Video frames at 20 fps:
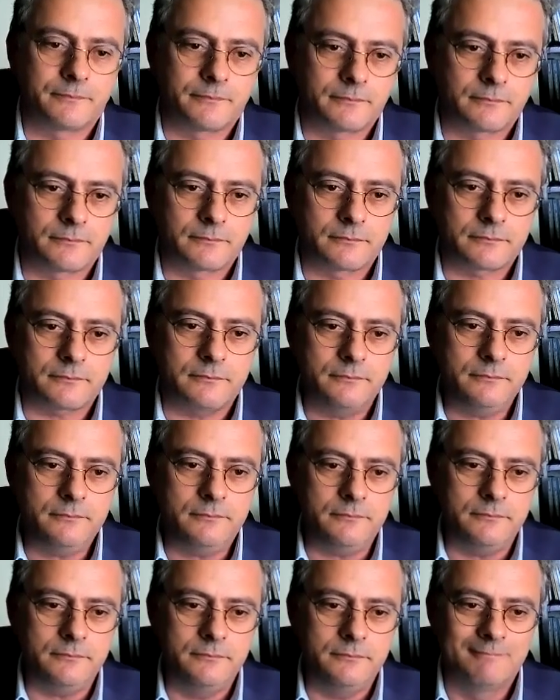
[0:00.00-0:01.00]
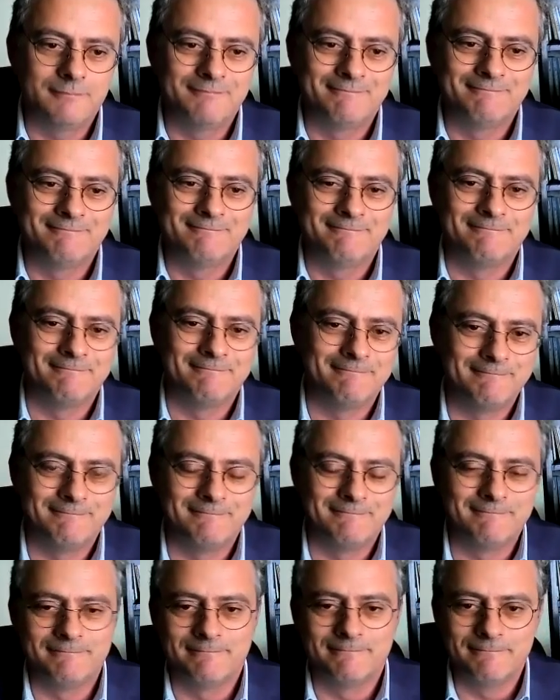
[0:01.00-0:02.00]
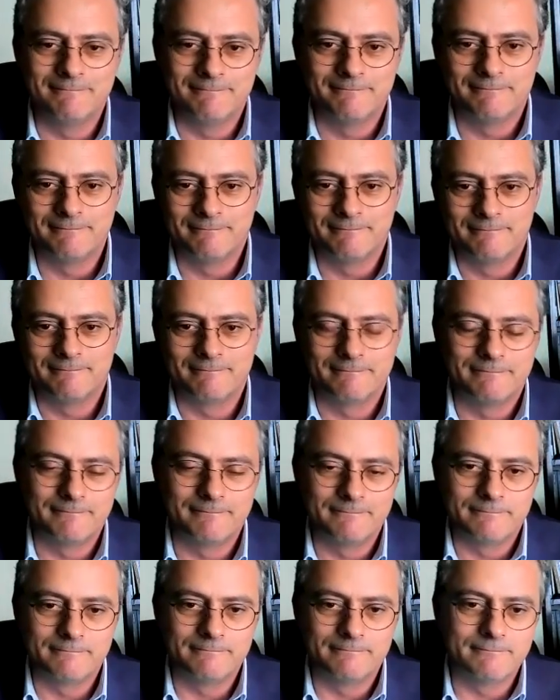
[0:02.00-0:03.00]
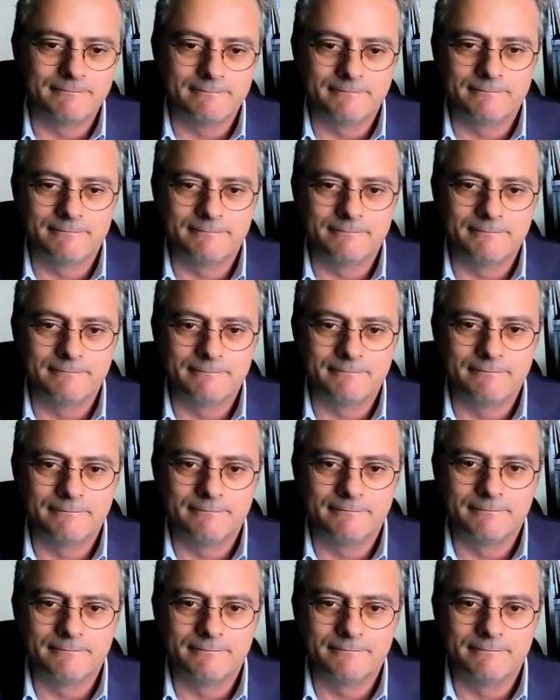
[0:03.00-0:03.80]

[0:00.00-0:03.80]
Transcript: [no speech]